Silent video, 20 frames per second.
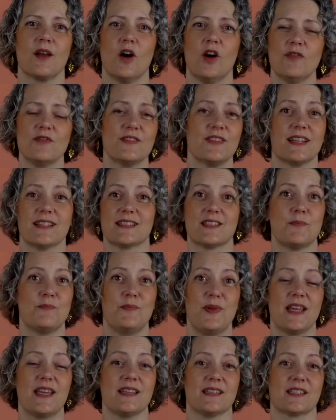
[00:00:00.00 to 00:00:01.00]
Often that's the
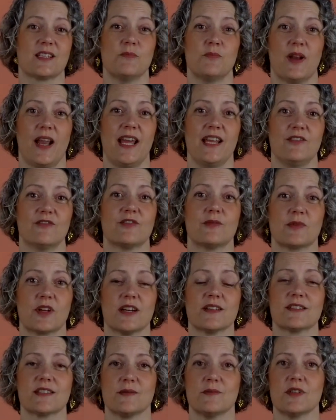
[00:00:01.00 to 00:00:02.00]
biggest complaint from
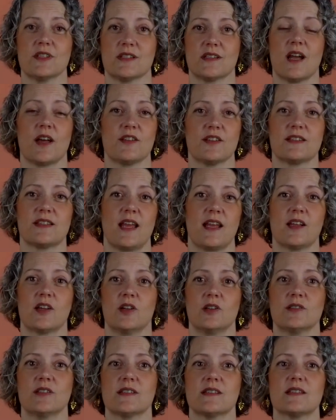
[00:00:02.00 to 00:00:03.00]
customers and other
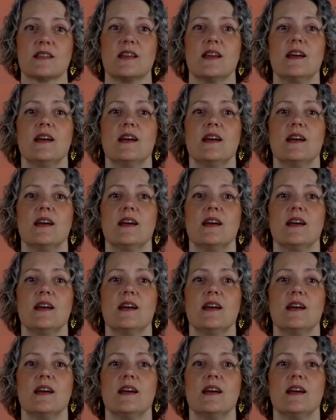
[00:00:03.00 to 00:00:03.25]
stakeholders,